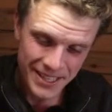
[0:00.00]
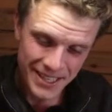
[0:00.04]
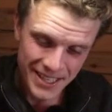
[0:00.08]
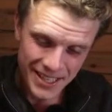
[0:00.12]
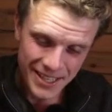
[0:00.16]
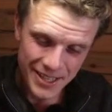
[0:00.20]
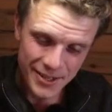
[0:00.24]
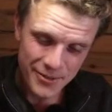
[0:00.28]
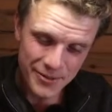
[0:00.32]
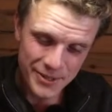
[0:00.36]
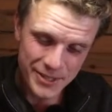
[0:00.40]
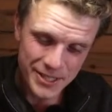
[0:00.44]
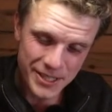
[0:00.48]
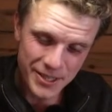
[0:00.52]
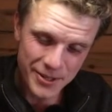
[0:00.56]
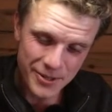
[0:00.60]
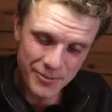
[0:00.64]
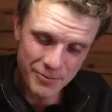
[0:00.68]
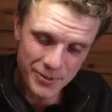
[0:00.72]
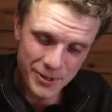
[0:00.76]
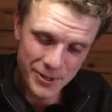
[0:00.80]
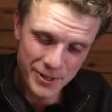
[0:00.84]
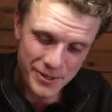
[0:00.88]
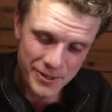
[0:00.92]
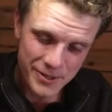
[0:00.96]
I wish I could
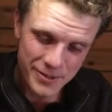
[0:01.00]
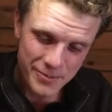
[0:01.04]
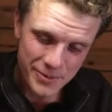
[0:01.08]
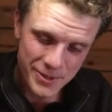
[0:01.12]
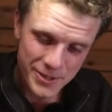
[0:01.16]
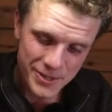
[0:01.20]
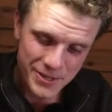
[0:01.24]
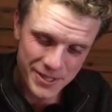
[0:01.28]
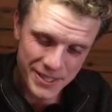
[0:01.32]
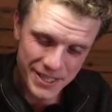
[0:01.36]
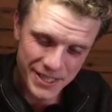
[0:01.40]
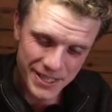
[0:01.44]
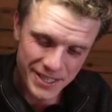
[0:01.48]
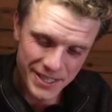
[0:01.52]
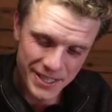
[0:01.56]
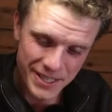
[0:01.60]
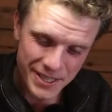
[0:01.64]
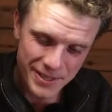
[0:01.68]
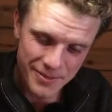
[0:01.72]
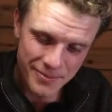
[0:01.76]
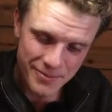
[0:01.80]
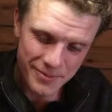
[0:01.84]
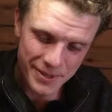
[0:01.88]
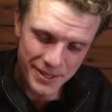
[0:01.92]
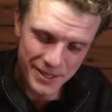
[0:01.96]
put on some music here,
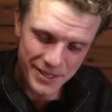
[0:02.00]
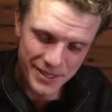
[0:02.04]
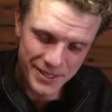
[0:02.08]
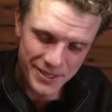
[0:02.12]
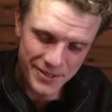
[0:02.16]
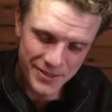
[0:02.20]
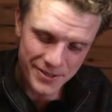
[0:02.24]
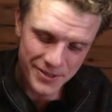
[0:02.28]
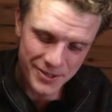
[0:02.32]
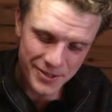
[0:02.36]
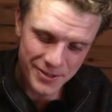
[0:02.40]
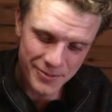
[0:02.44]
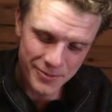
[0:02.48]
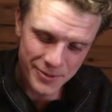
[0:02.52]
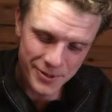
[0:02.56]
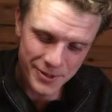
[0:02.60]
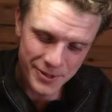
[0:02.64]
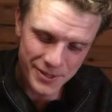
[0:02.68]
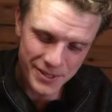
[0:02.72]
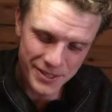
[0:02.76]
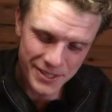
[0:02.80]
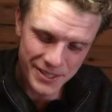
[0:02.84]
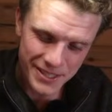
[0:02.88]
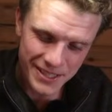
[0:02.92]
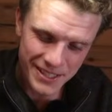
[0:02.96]
but YouTube would
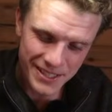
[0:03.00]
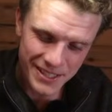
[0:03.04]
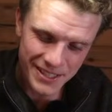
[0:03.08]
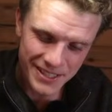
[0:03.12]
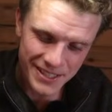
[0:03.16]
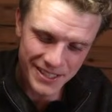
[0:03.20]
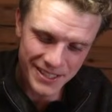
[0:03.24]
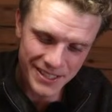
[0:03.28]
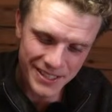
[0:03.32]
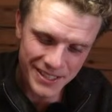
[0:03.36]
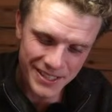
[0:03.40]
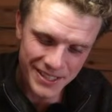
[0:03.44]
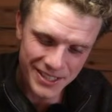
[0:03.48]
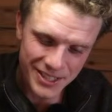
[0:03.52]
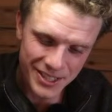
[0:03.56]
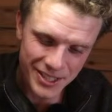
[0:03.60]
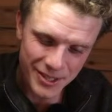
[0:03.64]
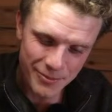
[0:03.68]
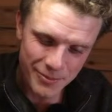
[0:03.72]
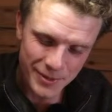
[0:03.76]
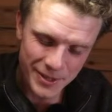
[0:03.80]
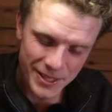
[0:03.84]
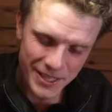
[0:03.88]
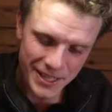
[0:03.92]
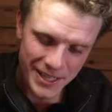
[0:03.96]
shut
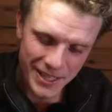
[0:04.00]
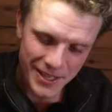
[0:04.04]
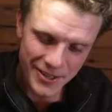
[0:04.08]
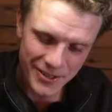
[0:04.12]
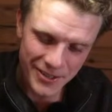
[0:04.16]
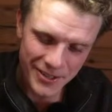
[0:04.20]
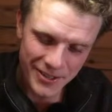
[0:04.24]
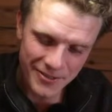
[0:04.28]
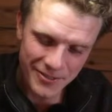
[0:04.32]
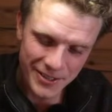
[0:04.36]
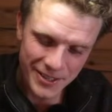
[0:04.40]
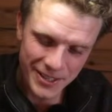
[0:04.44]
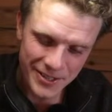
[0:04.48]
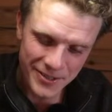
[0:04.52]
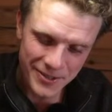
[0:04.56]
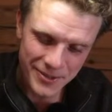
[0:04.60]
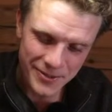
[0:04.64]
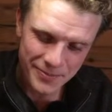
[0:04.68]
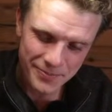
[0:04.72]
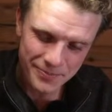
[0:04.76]
me down if I do.